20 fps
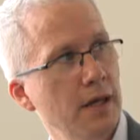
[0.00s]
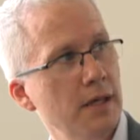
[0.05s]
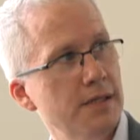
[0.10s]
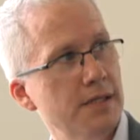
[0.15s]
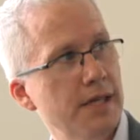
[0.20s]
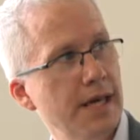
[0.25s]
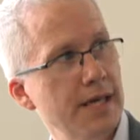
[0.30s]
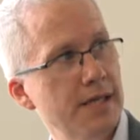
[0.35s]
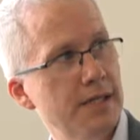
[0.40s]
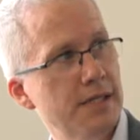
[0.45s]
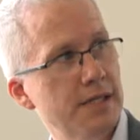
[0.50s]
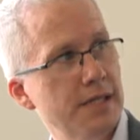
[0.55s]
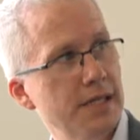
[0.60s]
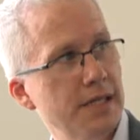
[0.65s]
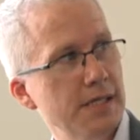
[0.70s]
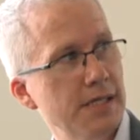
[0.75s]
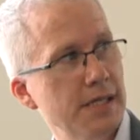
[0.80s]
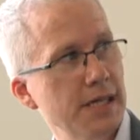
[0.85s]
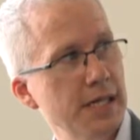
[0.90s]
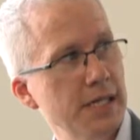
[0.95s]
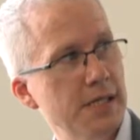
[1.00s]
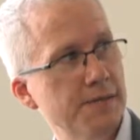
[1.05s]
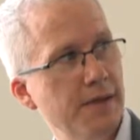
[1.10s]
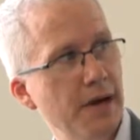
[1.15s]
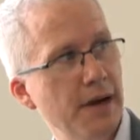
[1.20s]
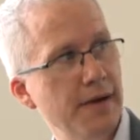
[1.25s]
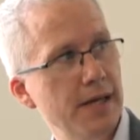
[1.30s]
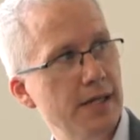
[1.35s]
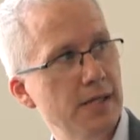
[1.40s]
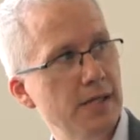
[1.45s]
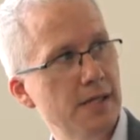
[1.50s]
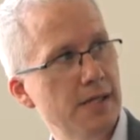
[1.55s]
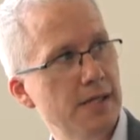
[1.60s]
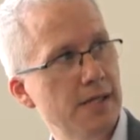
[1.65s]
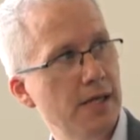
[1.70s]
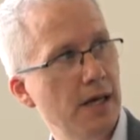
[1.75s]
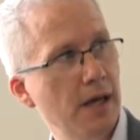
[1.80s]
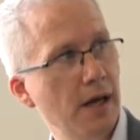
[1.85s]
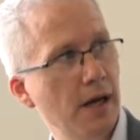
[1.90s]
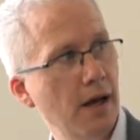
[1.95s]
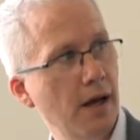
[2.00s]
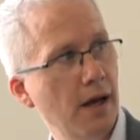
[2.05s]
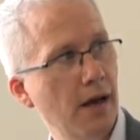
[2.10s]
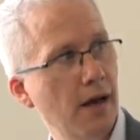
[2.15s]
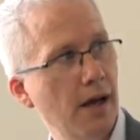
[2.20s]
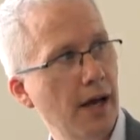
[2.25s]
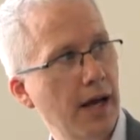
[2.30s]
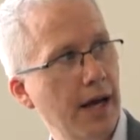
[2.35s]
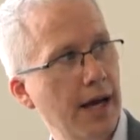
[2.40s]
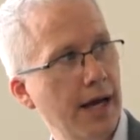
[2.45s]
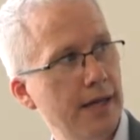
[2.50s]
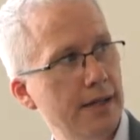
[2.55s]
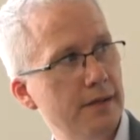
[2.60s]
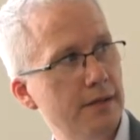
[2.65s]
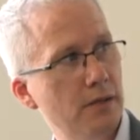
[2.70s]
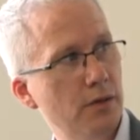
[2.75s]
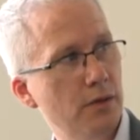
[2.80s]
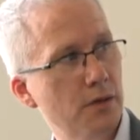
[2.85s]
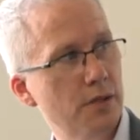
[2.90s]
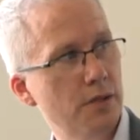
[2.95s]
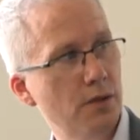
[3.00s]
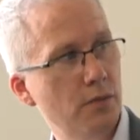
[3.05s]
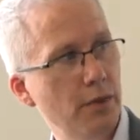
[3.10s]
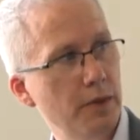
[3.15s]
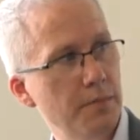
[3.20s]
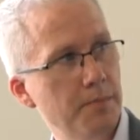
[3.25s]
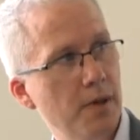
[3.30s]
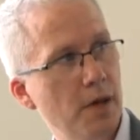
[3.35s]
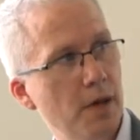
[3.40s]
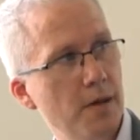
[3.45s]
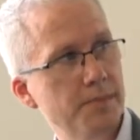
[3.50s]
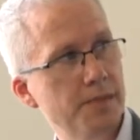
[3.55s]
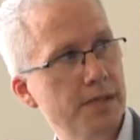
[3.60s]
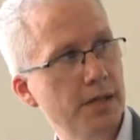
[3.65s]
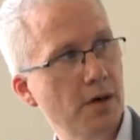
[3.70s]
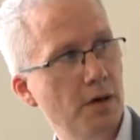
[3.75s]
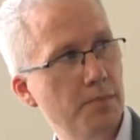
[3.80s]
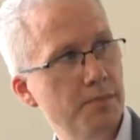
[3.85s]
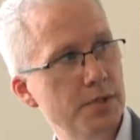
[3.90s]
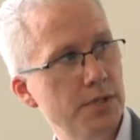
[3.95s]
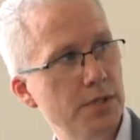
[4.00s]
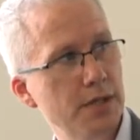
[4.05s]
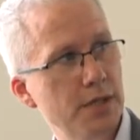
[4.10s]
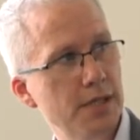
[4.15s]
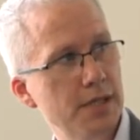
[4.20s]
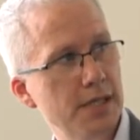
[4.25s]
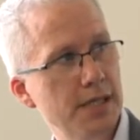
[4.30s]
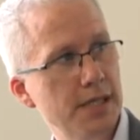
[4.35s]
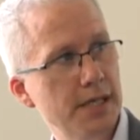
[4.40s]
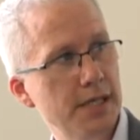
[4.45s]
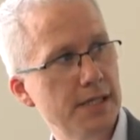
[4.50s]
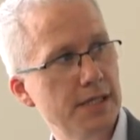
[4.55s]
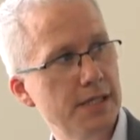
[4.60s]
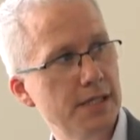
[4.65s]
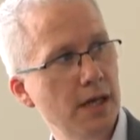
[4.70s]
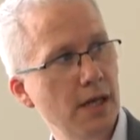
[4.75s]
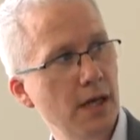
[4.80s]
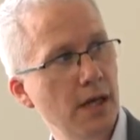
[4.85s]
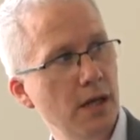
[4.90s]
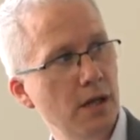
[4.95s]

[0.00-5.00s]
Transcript: takes disease variants and looks at repurposing opportunities,